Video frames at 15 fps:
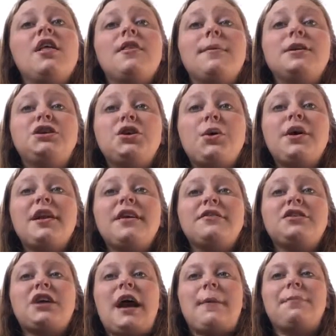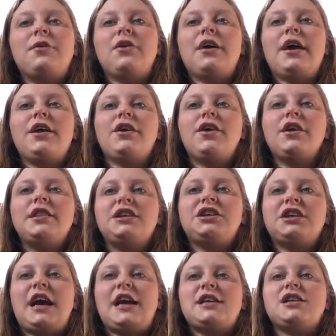The majority of shrapnel hit her in the
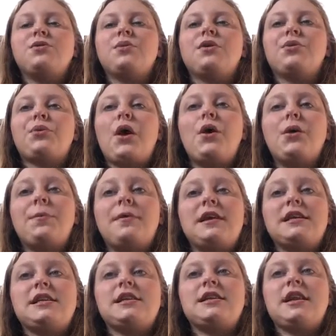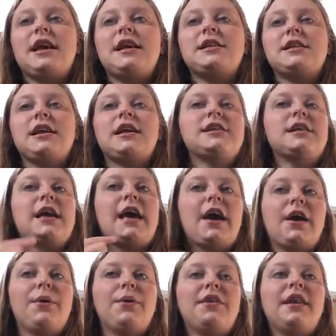chest, with a rogue piece slicing
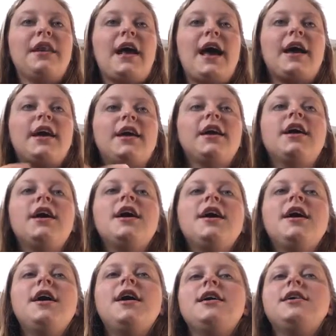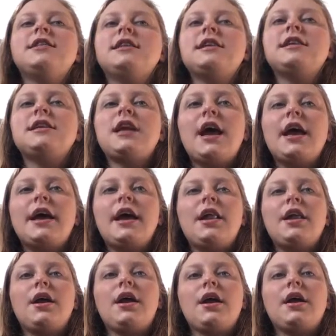Sakeko in the neck. This did not
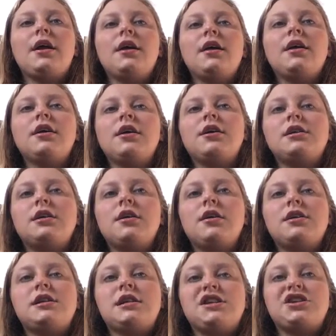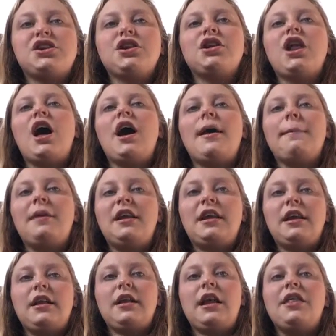kill her sister-in-law
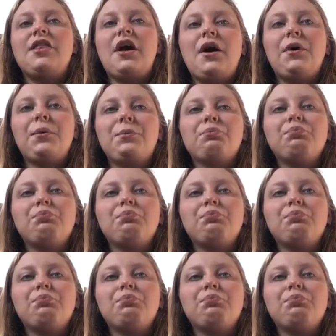immediately, though.